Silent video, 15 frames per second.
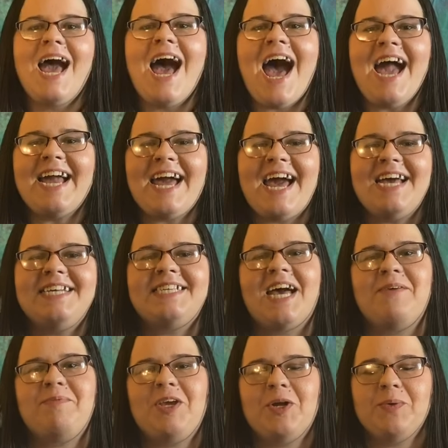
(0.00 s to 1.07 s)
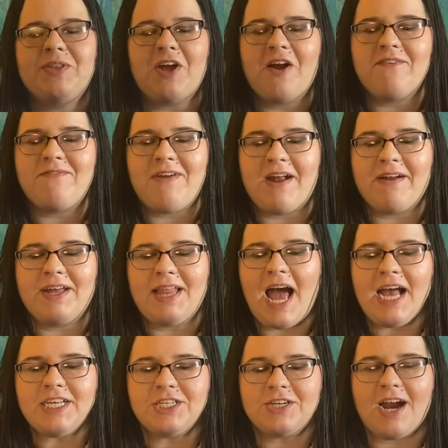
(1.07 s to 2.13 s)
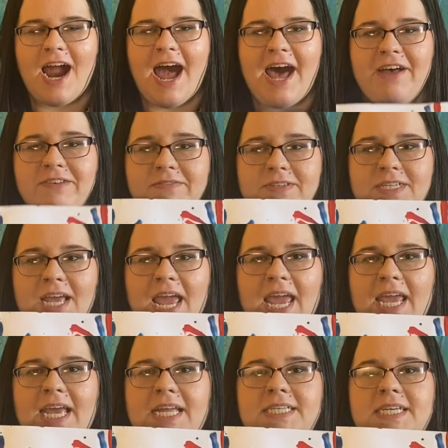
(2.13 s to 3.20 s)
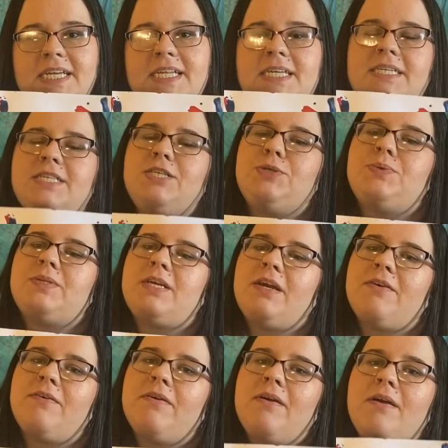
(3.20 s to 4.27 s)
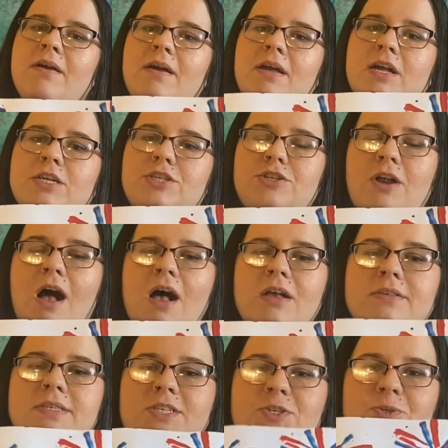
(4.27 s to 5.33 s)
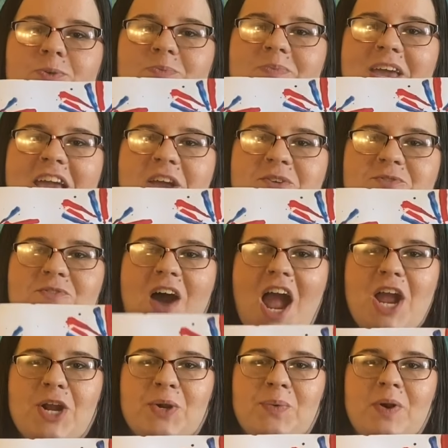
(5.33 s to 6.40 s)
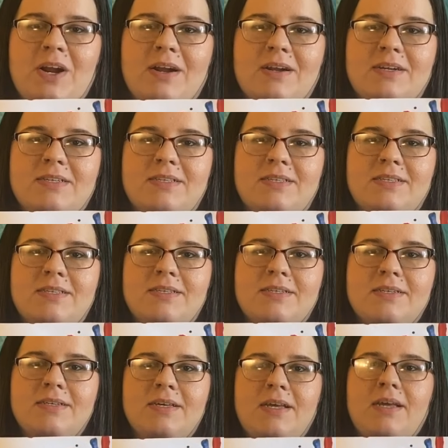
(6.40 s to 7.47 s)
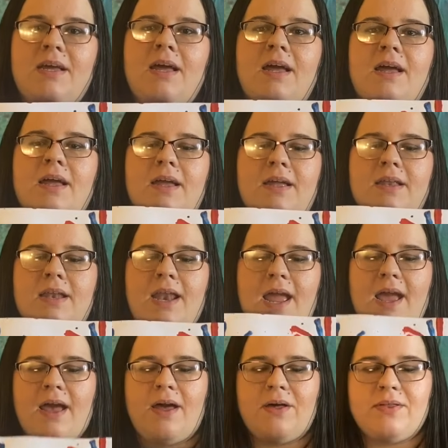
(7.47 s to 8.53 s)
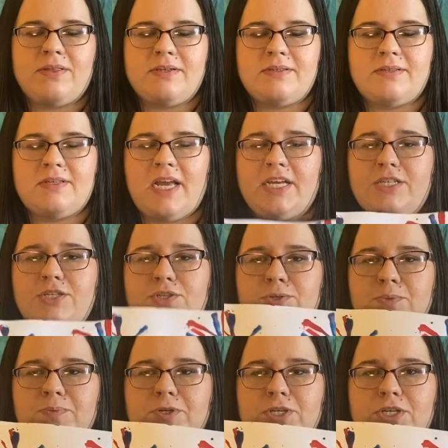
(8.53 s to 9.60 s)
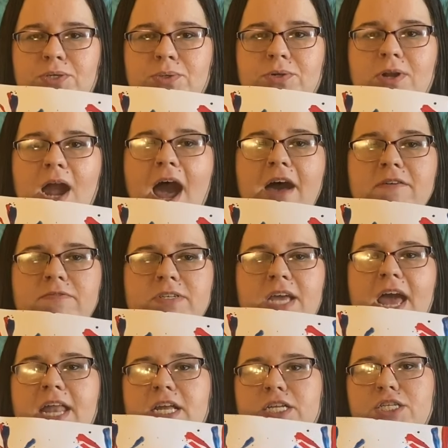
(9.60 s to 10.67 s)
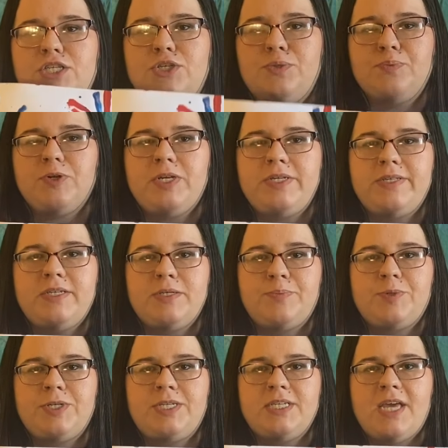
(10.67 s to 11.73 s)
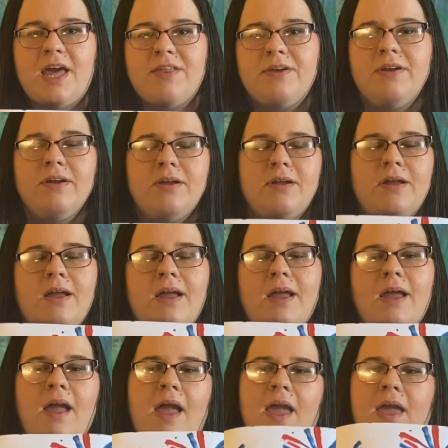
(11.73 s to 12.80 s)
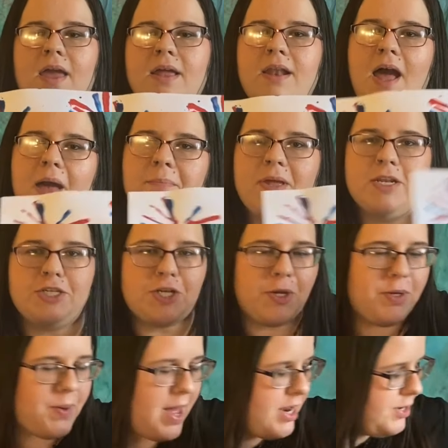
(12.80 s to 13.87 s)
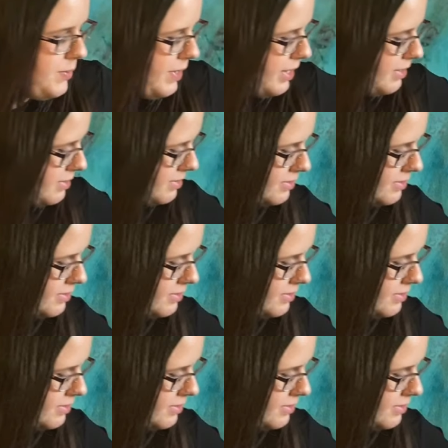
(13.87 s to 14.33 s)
Hi guys, I'm here with our very last craft, and it is using straws to make fireworks. Now, this is a super cute craft, and it's super easy to put together, and I'm gonna show you how to do it.